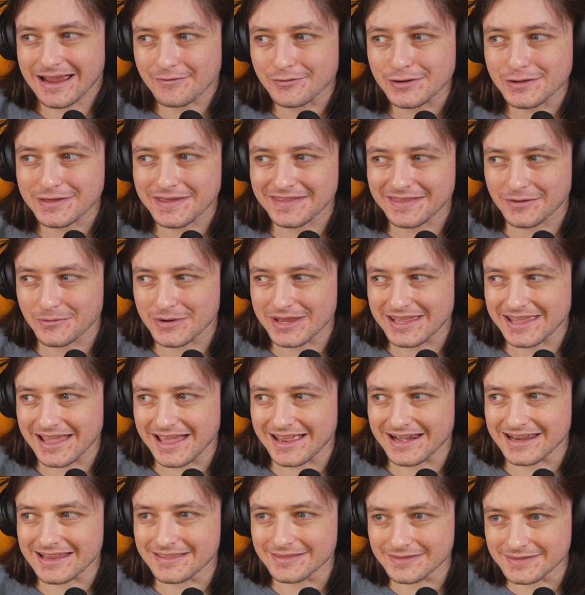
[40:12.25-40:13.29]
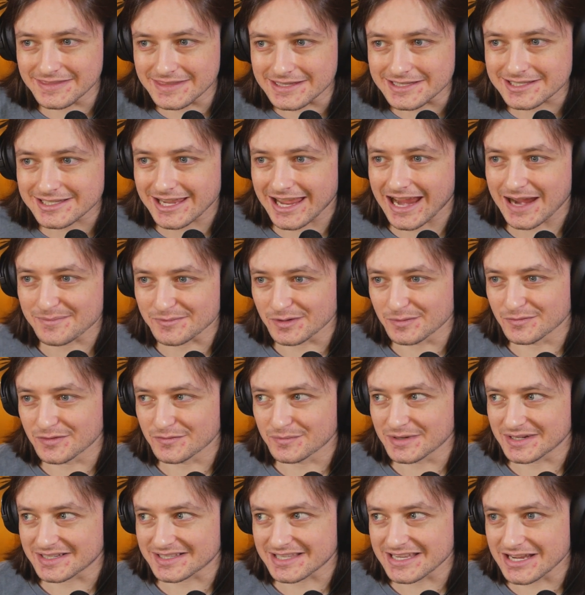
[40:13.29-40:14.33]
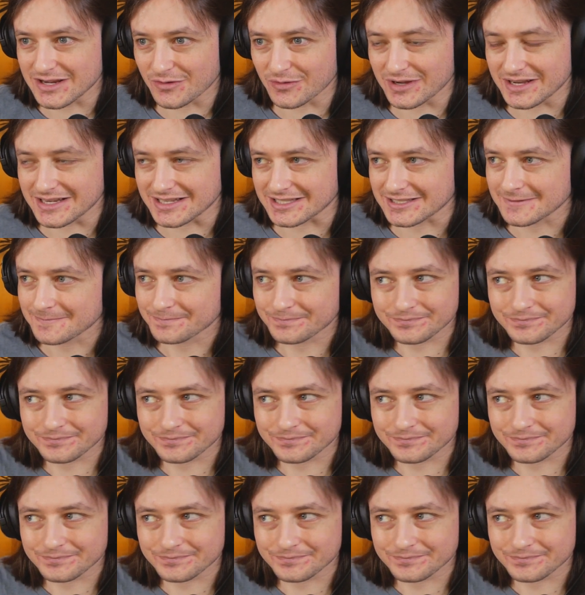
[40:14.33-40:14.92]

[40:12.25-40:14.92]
everything that we get in this camera movement sequence